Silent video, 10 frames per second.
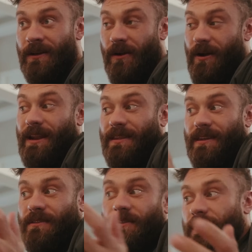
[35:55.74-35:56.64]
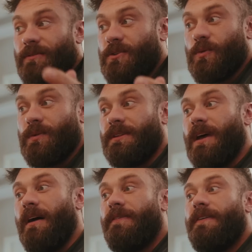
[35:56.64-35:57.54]
or anything. So it was just really
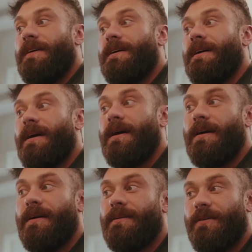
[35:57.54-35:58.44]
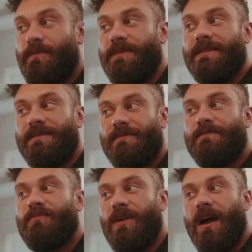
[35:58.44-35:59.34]
tough. A
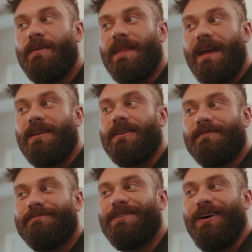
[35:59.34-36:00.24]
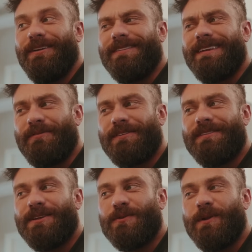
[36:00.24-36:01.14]
got to be that year, honestly. I was going
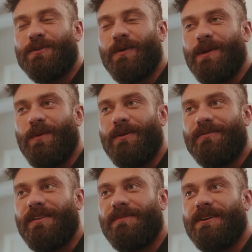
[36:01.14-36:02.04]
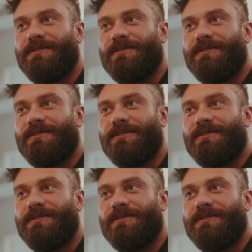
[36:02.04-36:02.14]
to say twenty twenty-one was up there